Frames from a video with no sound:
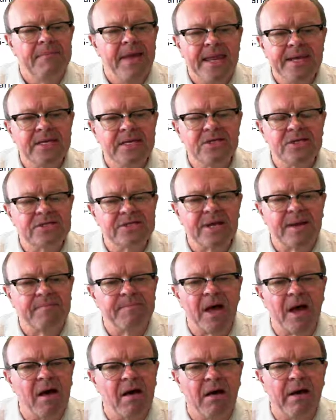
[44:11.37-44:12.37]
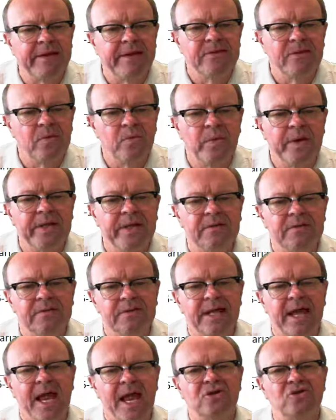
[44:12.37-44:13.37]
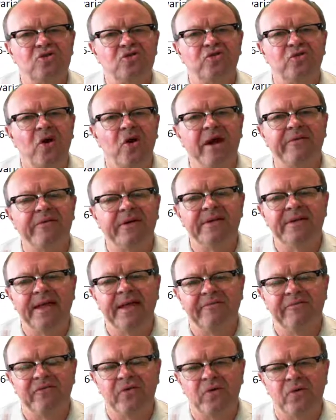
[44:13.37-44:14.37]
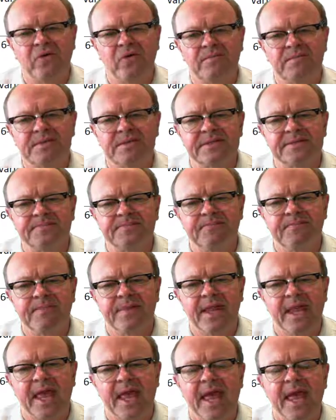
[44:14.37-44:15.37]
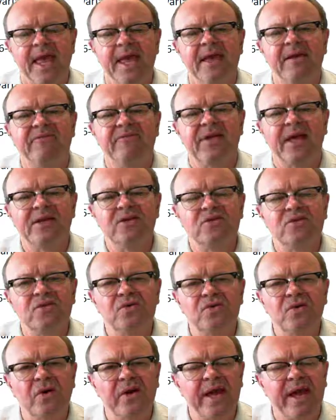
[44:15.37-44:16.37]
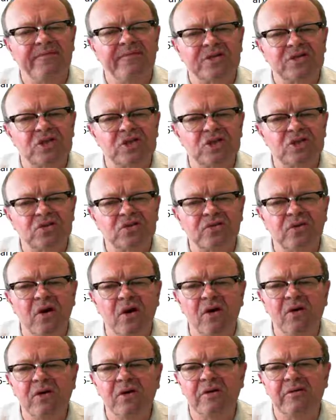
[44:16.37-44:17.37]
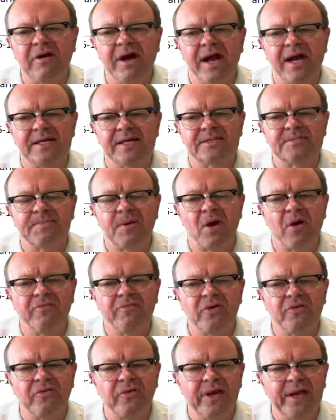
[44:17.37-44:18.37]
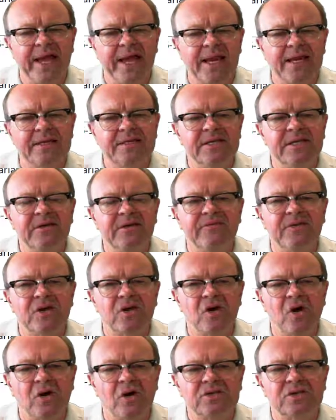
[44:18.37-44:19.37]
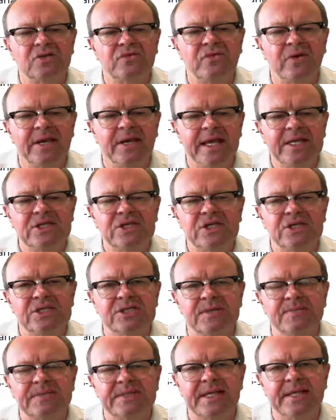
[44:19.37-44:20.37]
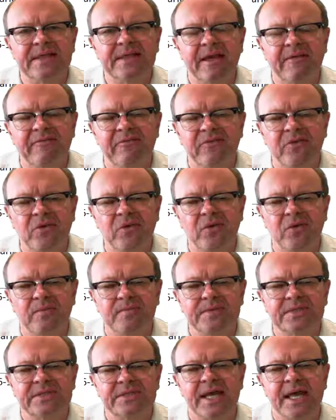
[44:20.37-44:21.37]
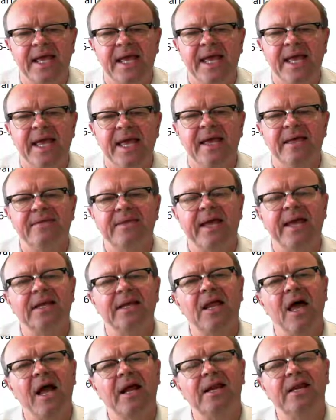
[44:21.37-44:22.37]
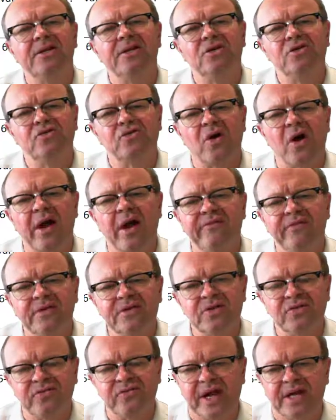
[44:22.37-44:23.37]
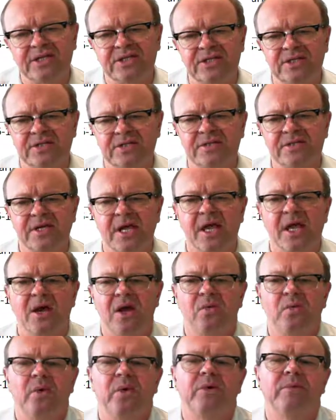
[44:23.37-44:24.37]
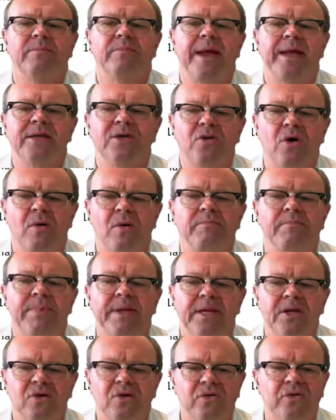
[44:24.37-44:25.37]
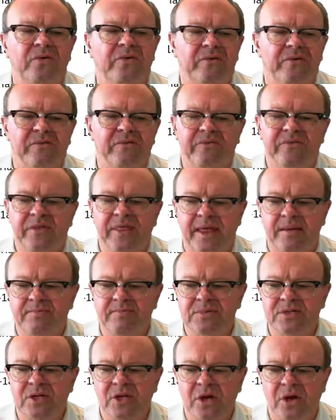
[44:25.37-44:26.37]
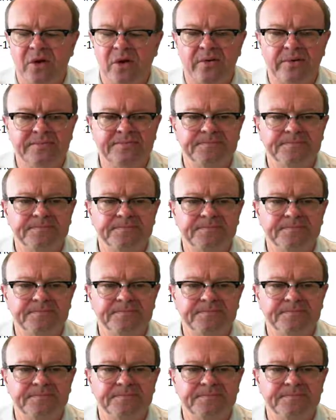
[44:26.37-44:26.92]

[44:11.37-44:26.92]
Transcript: Managers are behind the wheel and driving their firms. If they do not have a strong grasp on the reality of the cost relationships in their firms, they are likely to drive in directions where it may not be good for them to go.